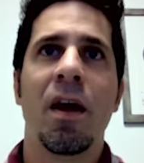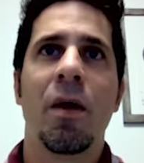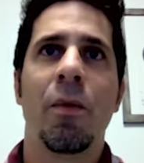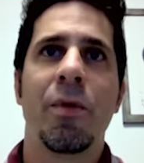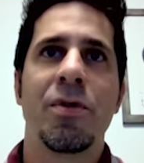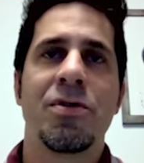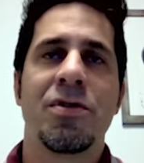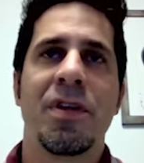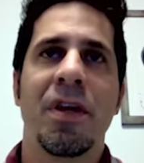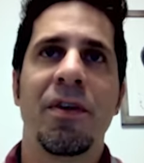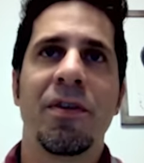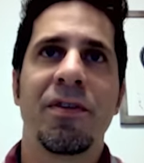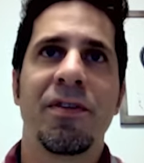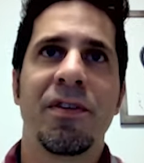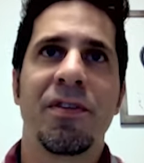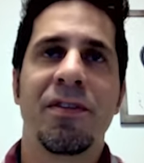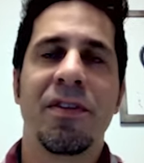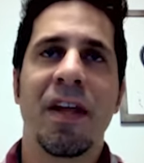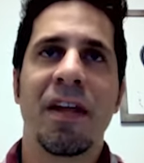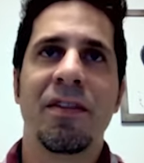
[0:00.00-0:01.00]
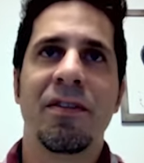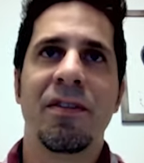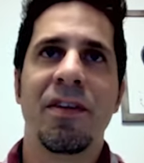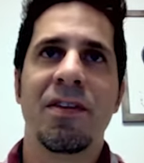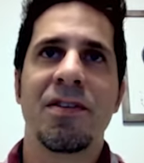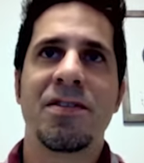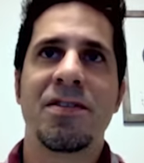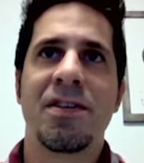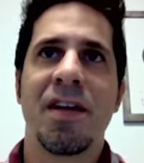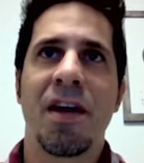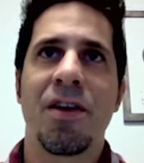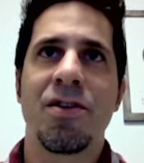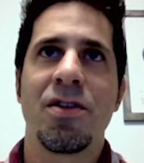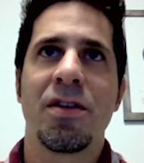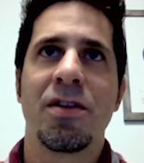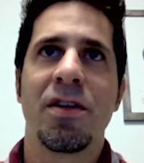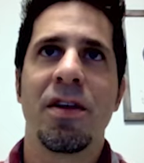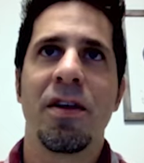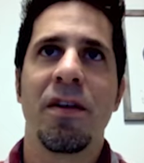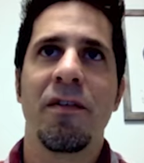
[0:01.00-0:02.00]
which tells us that this
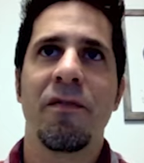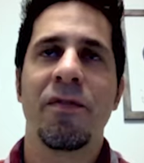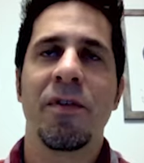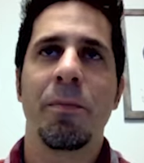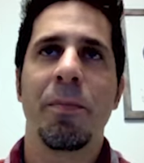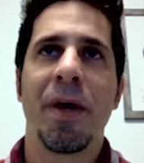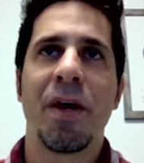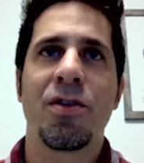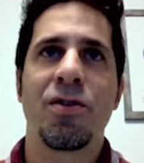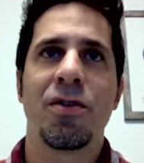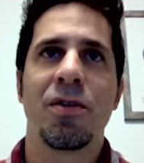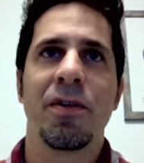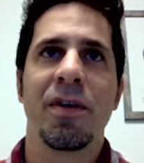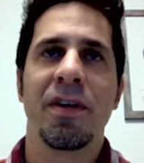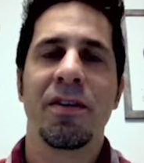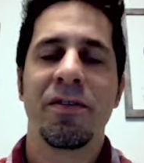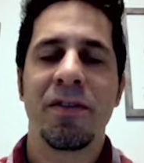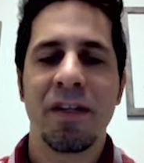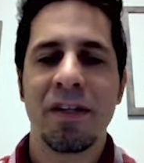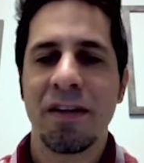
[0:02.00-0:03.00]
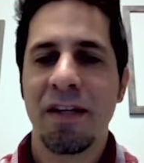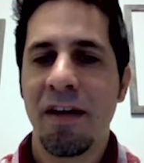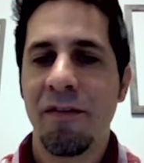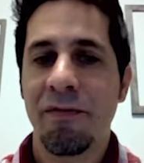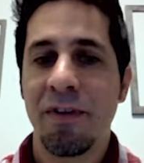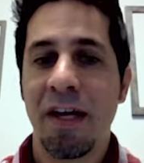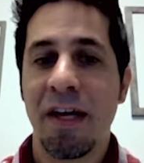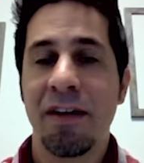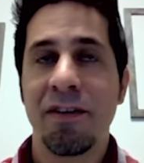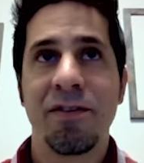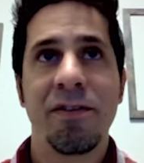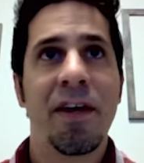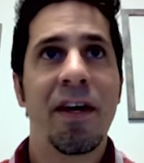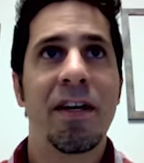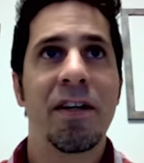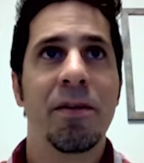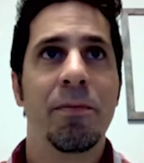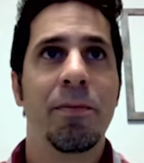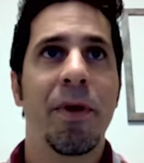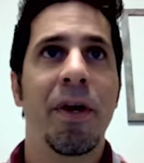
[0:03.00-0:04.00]
section of the picture is the left-hand side
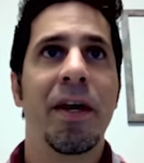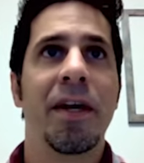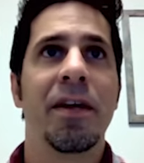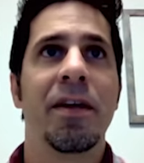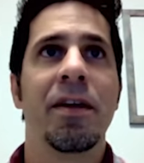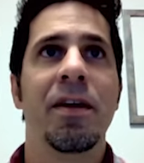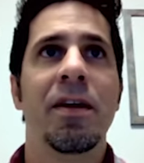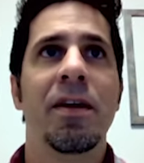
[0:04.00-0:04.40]
of the bike.